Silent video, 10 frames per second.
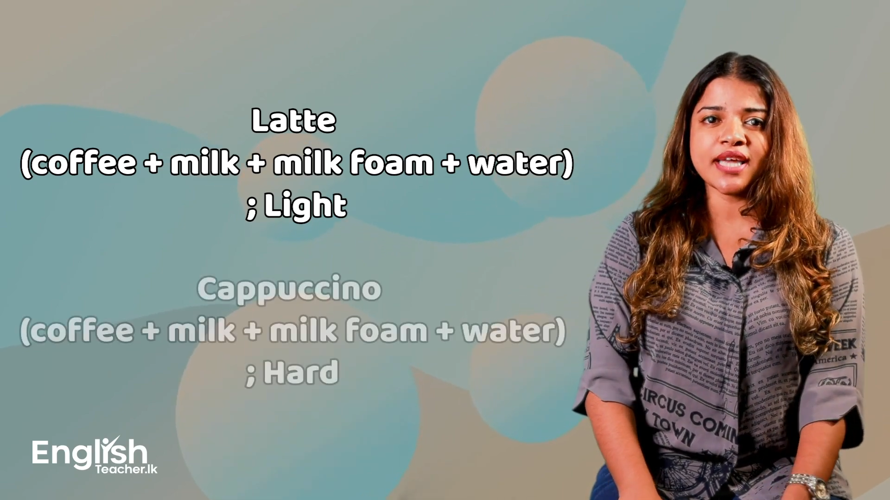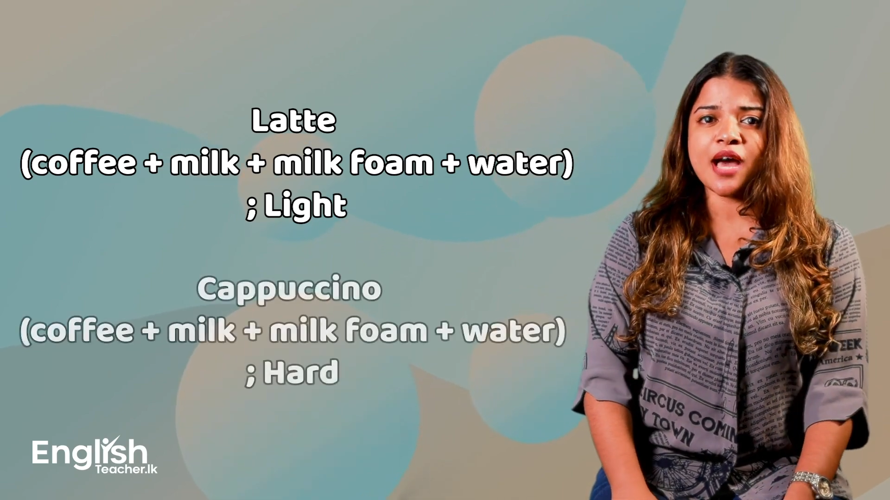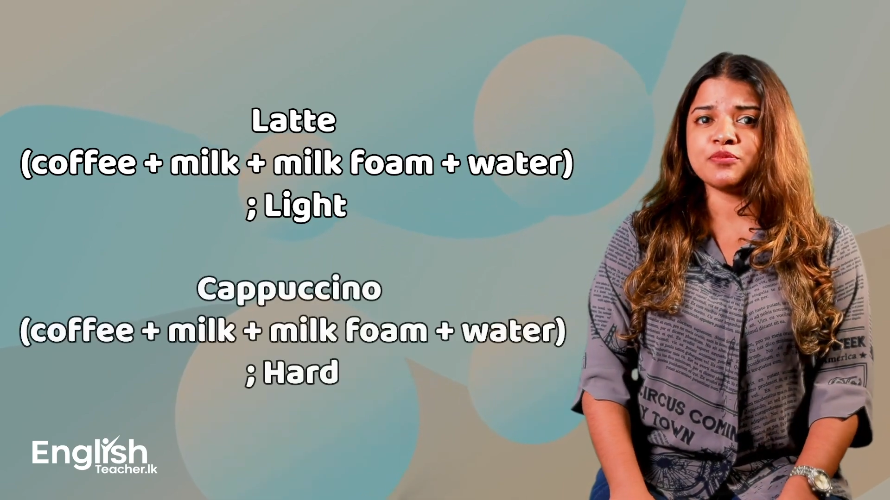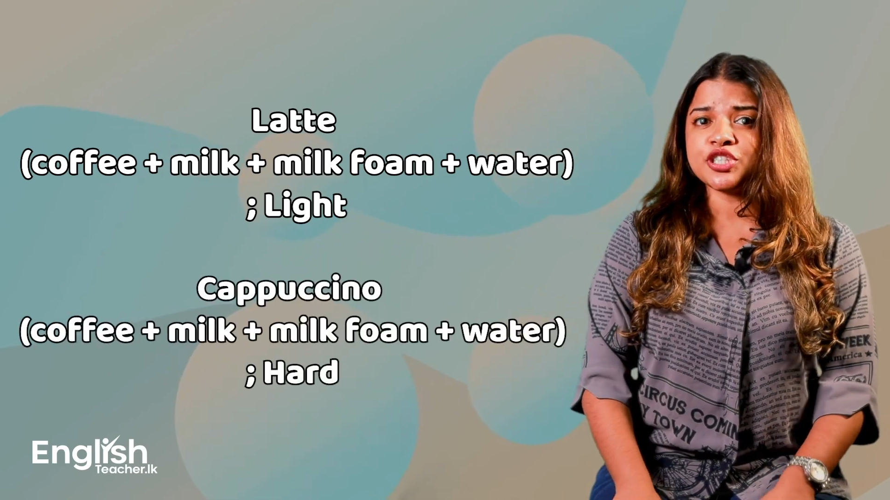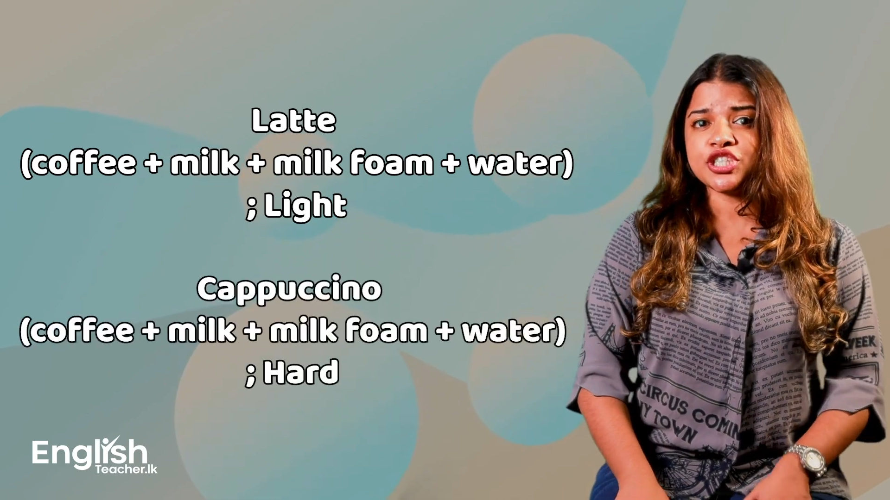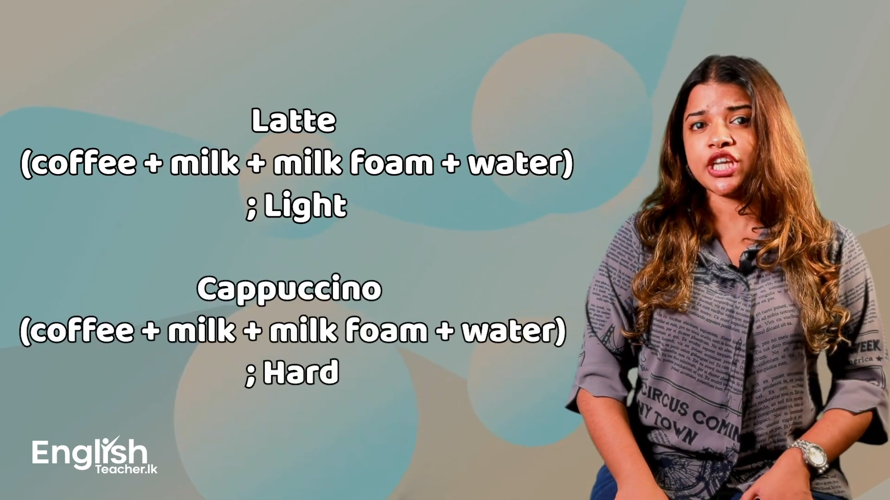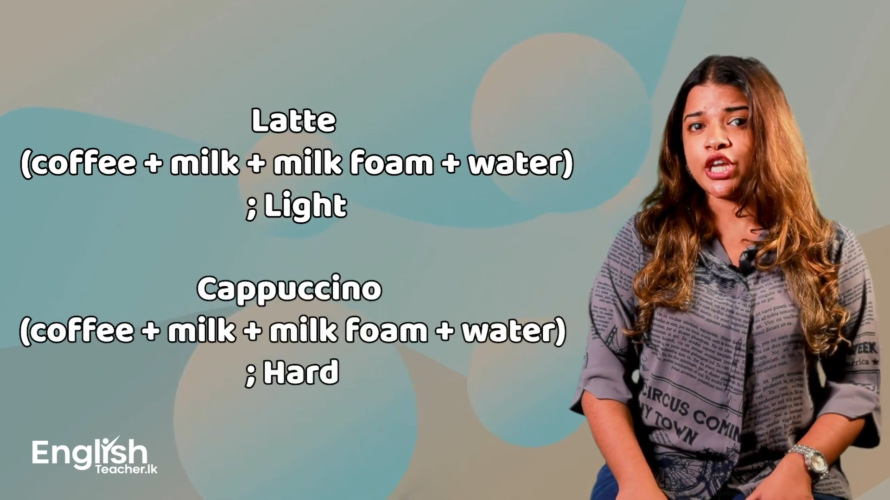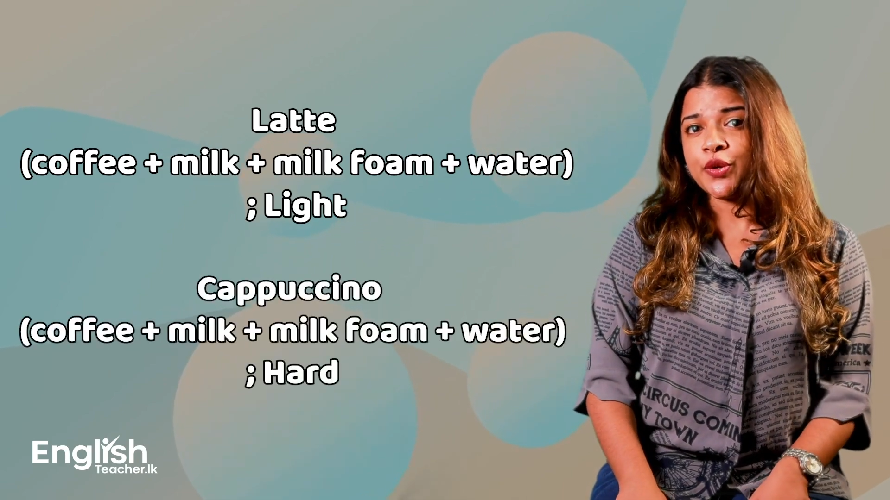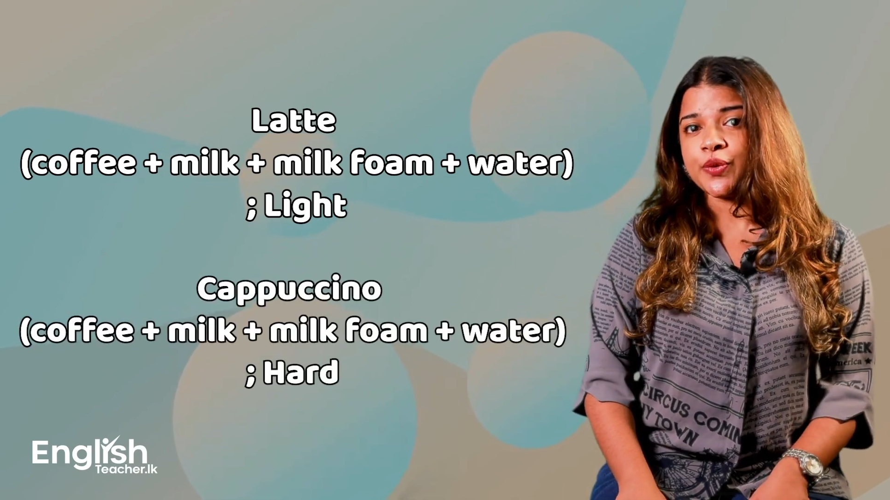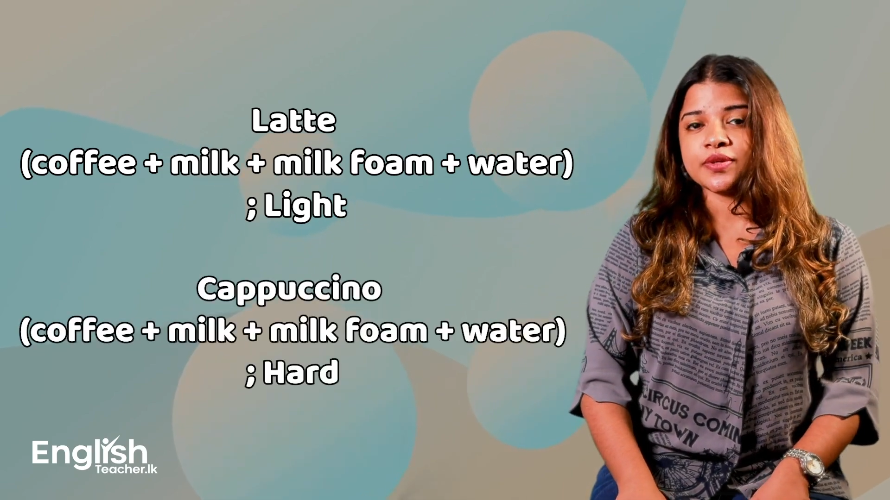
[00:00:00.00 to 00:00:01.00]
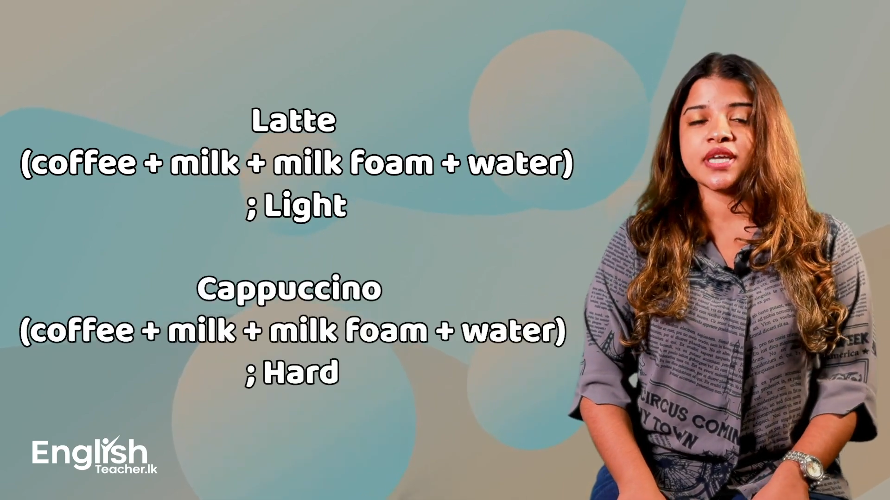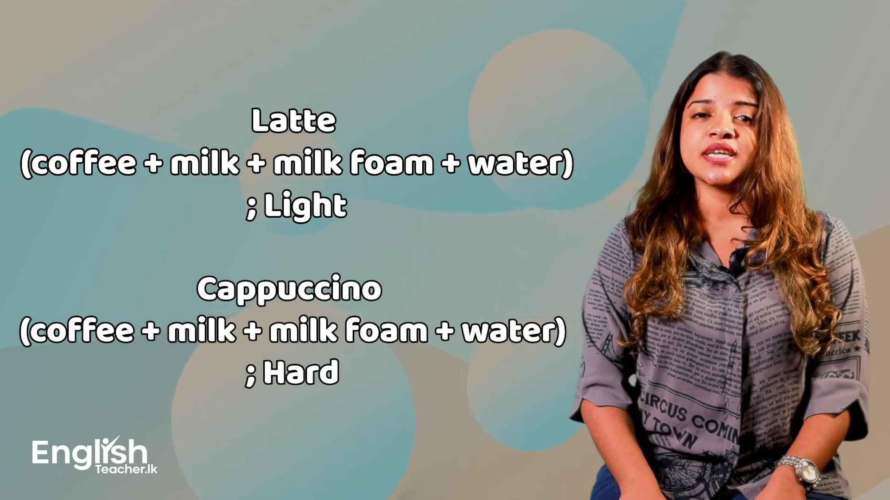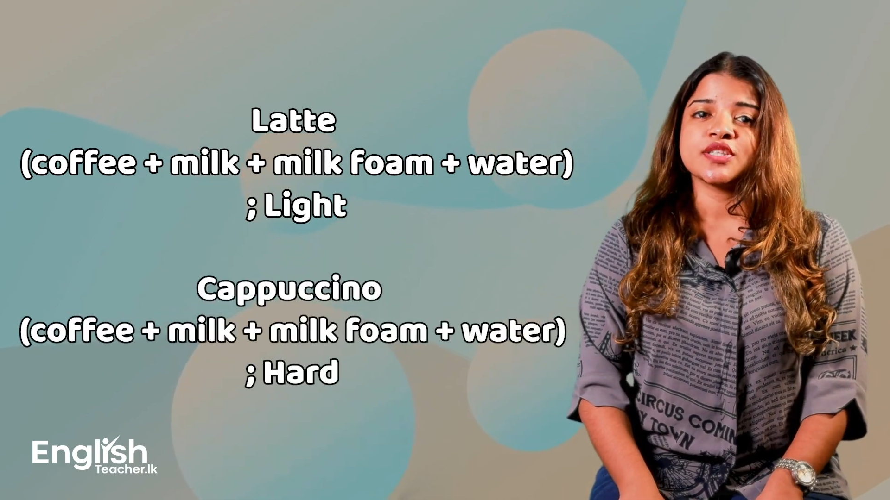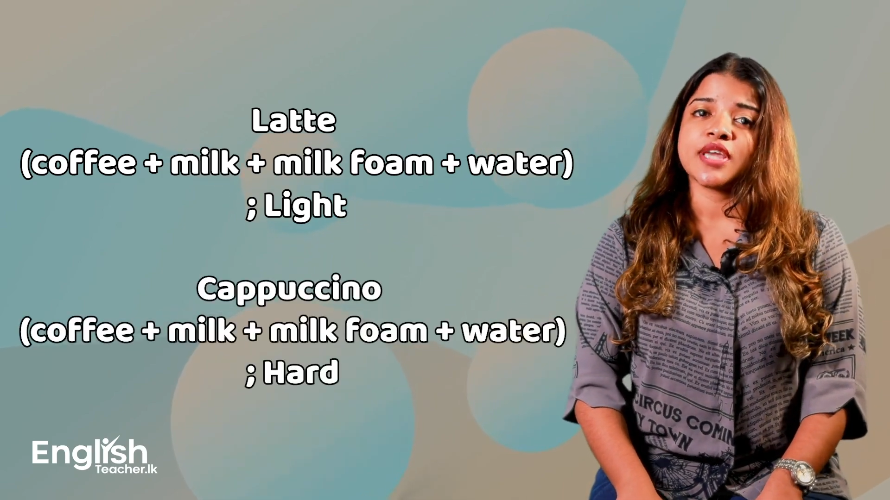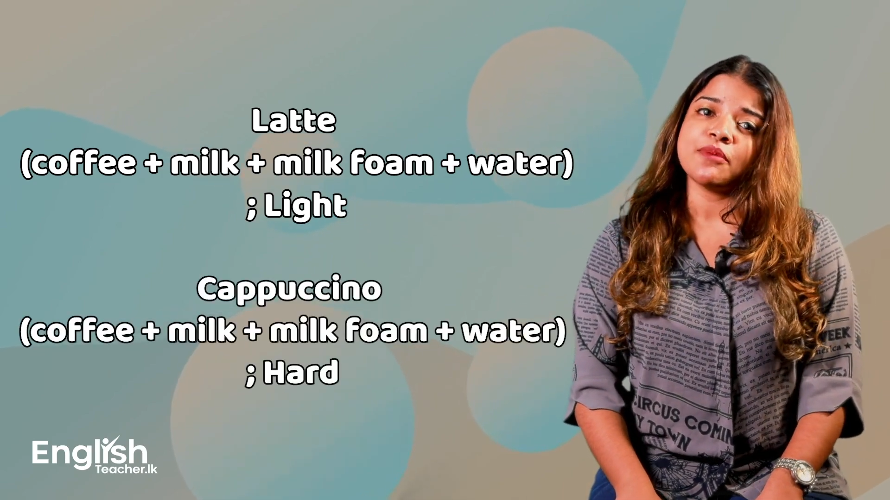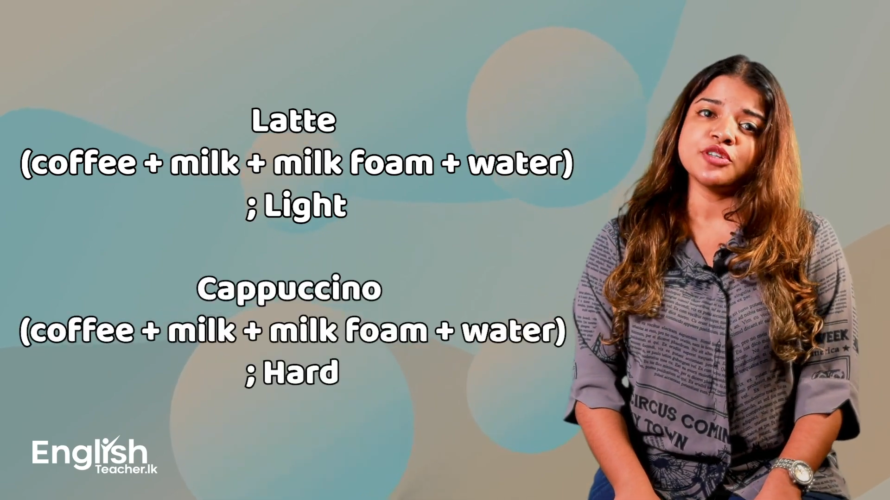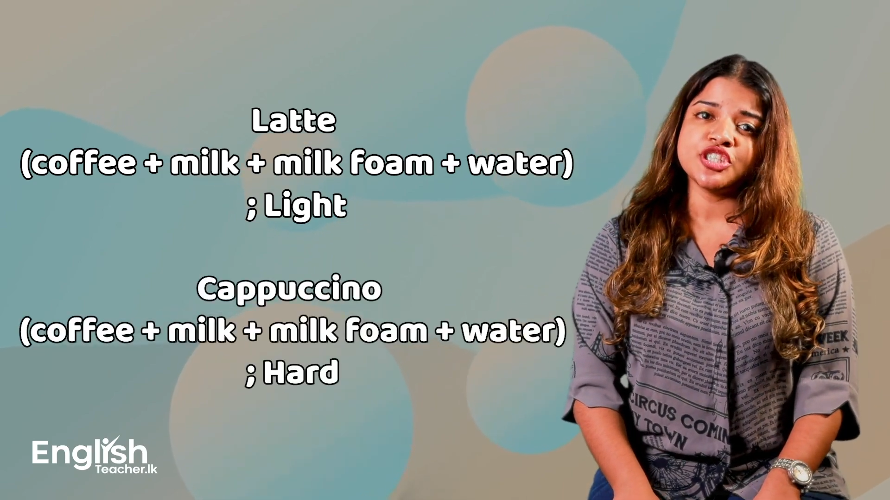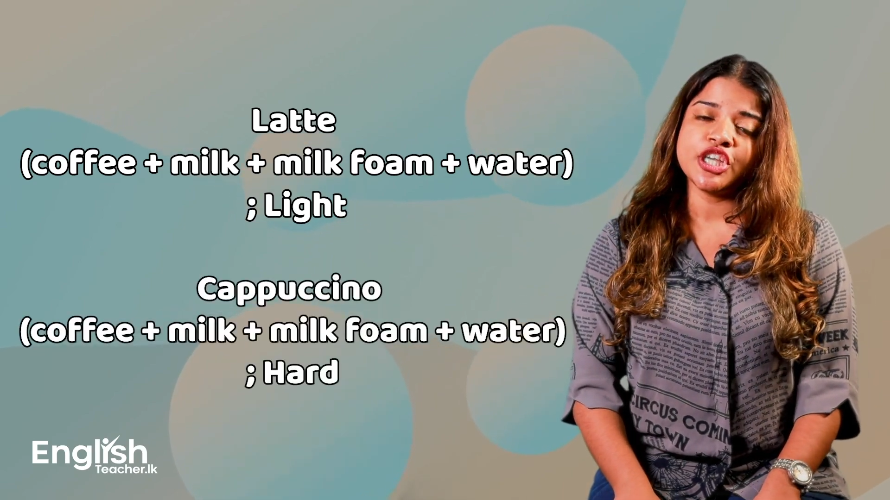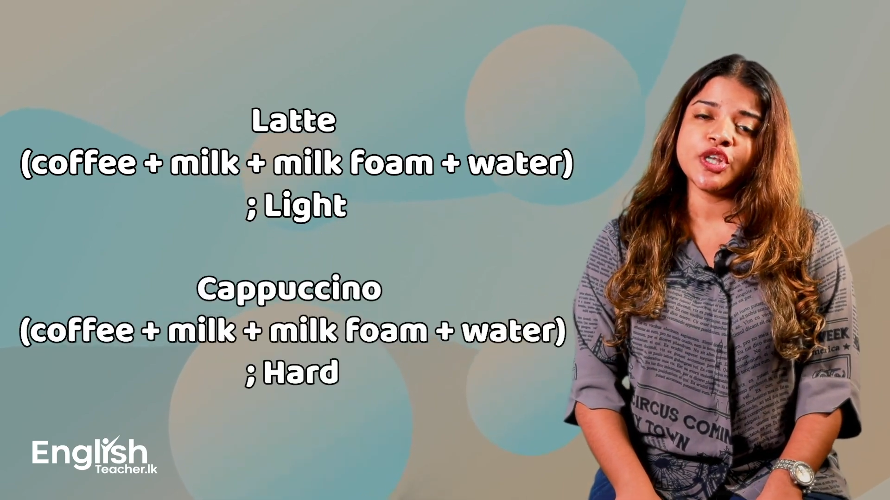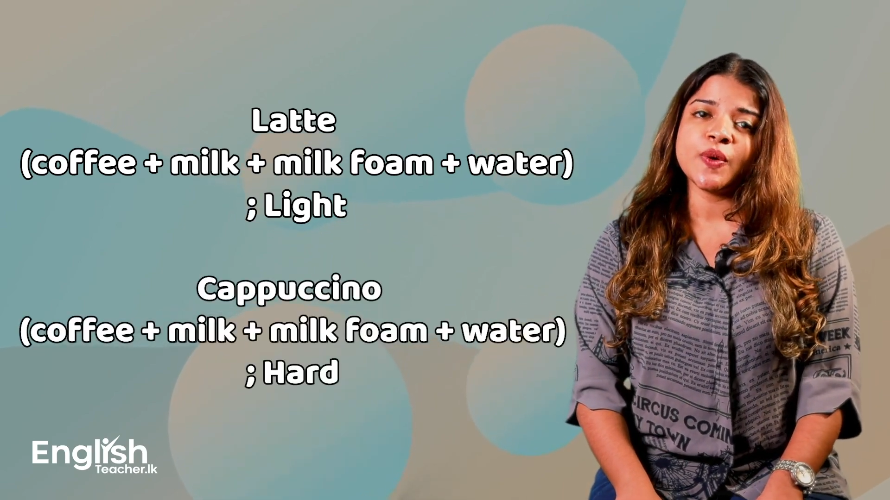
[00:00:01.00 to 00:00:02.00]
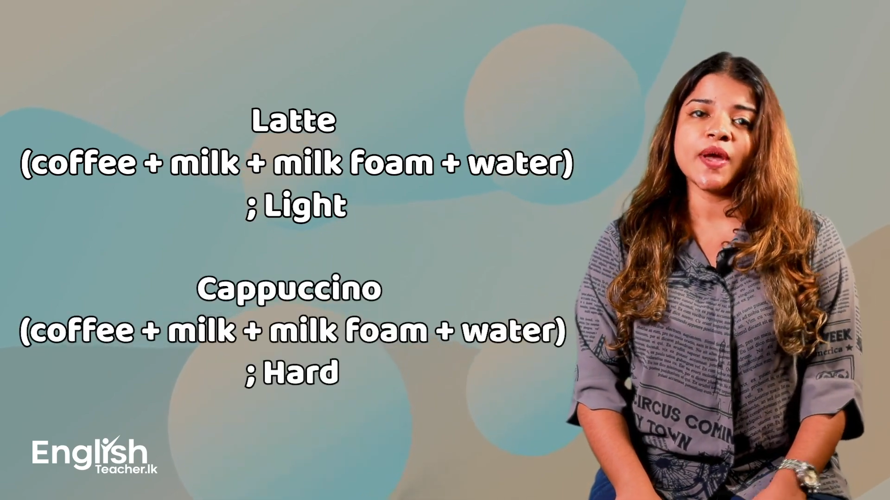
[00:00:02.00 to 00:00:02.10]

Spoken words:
cappuccino. So cappuccino